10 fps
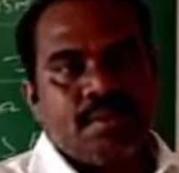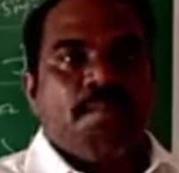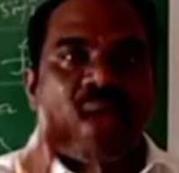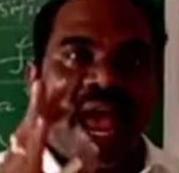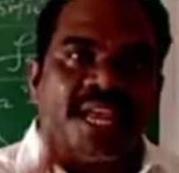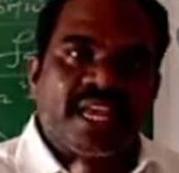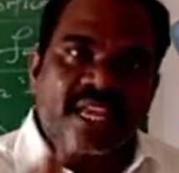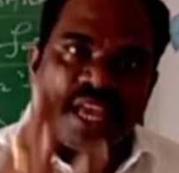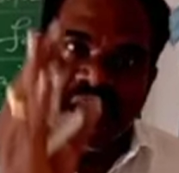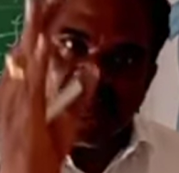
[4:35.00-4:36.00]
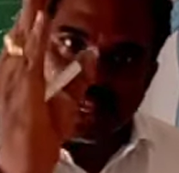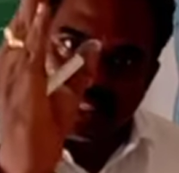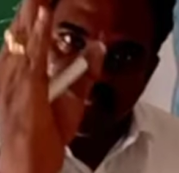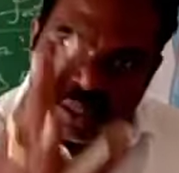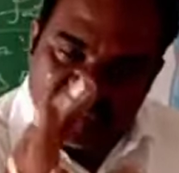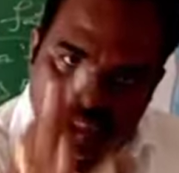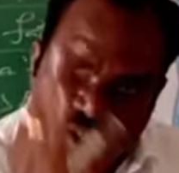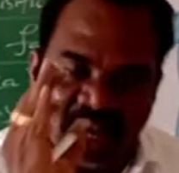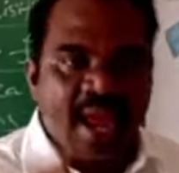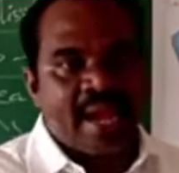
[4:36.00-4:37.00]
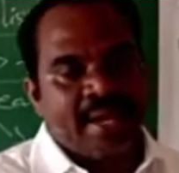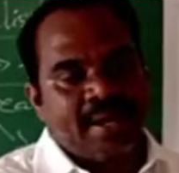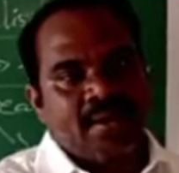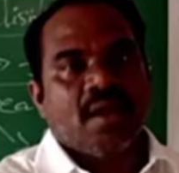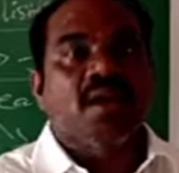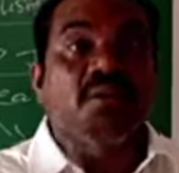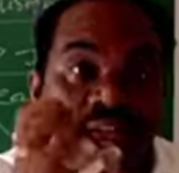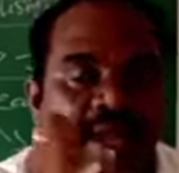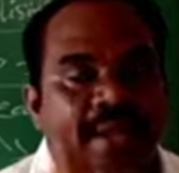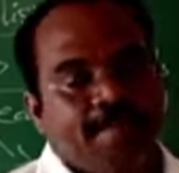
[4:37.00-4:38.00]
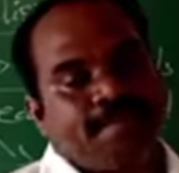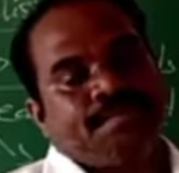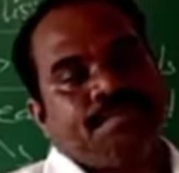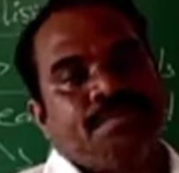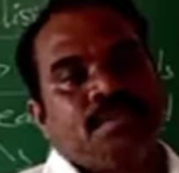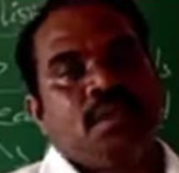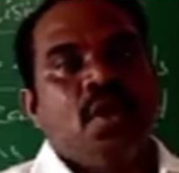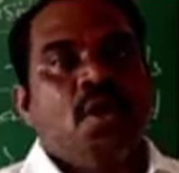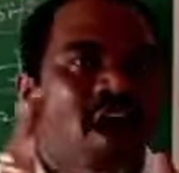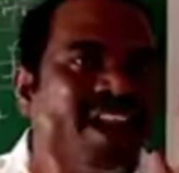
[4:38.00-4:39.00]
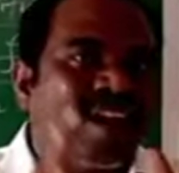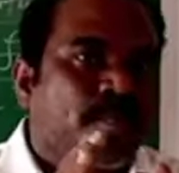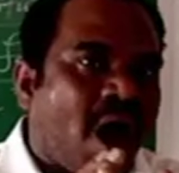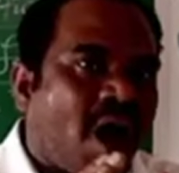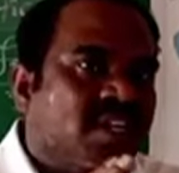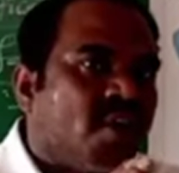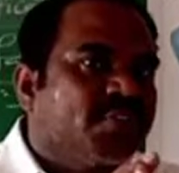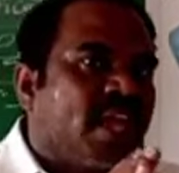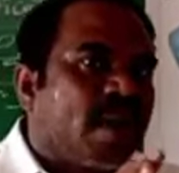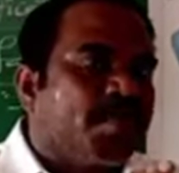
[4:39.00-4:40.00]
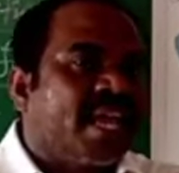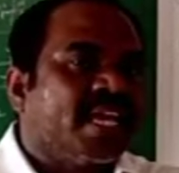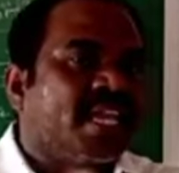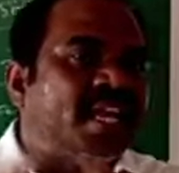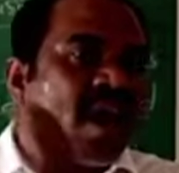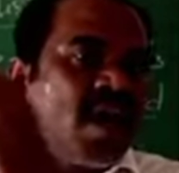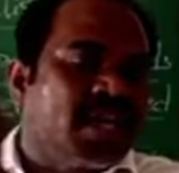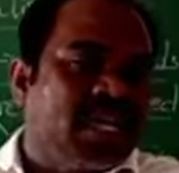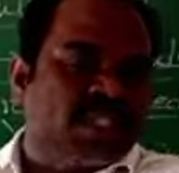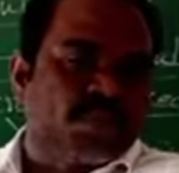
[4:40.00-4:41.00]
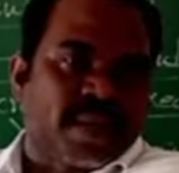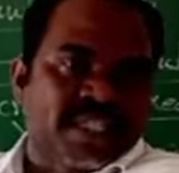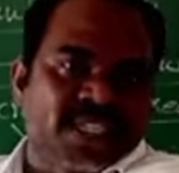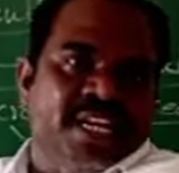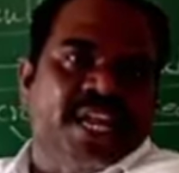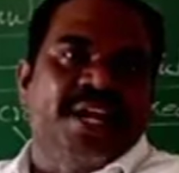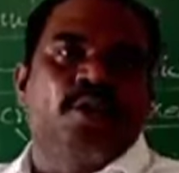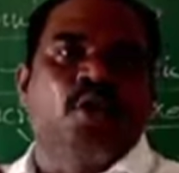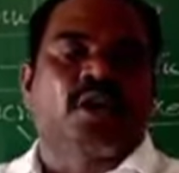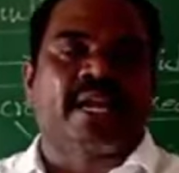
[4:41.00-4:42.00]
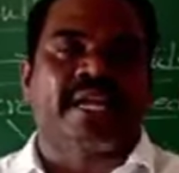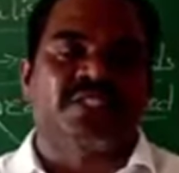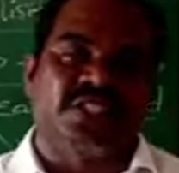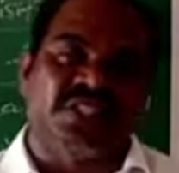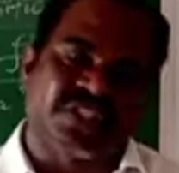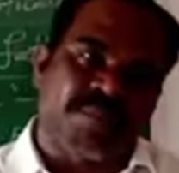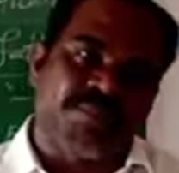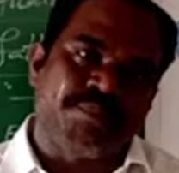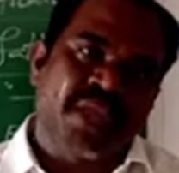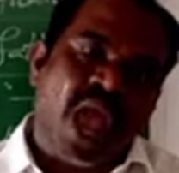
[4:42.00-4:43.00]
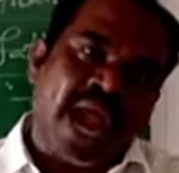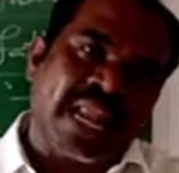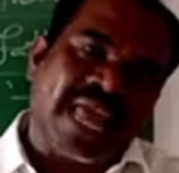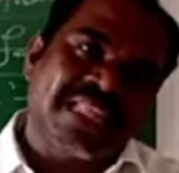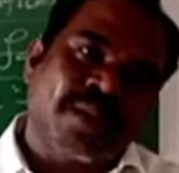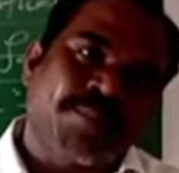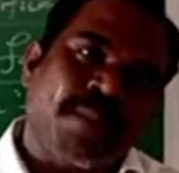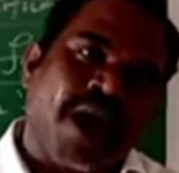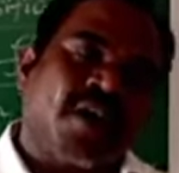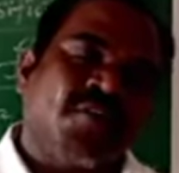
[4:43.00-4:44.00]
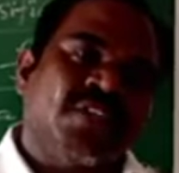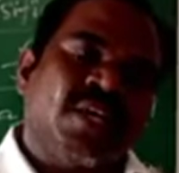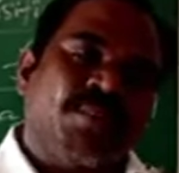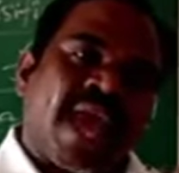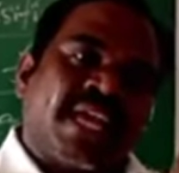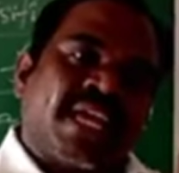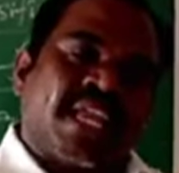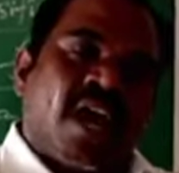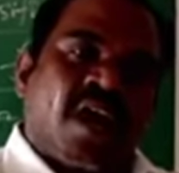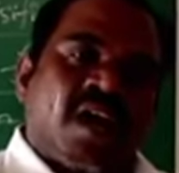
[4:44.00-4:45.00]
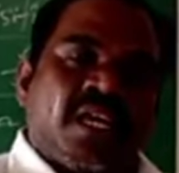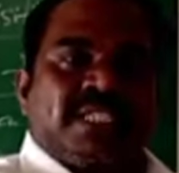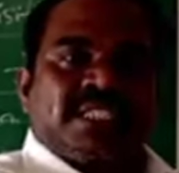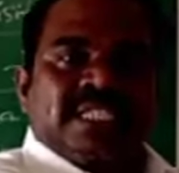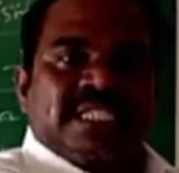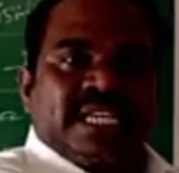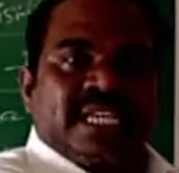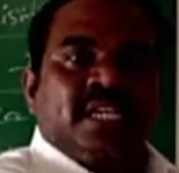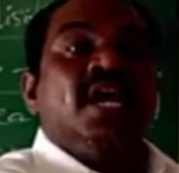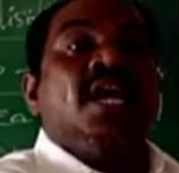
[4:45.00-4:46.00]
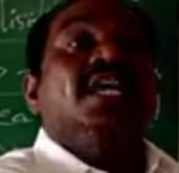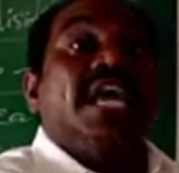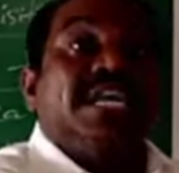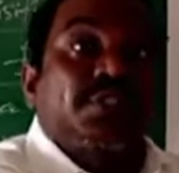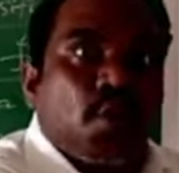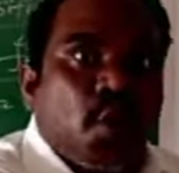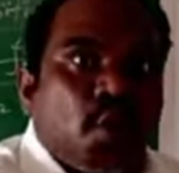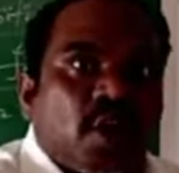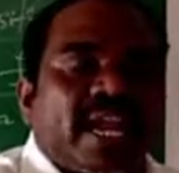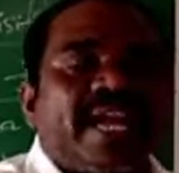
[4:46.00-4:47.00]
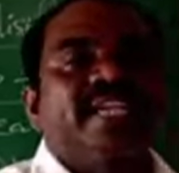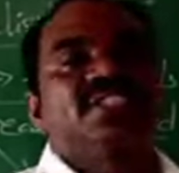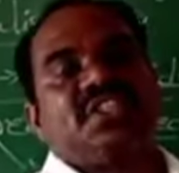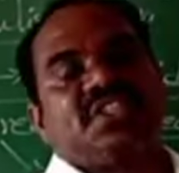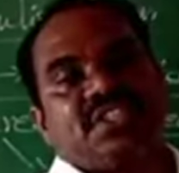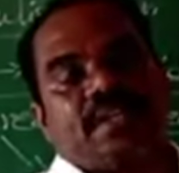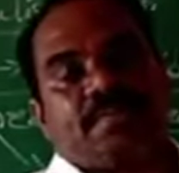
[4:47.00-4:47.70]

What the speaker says: Pancreas is a mixed gland. Why? One part of the pancreas is present in endocrine system and another part of the pancreas is present in exocrine system.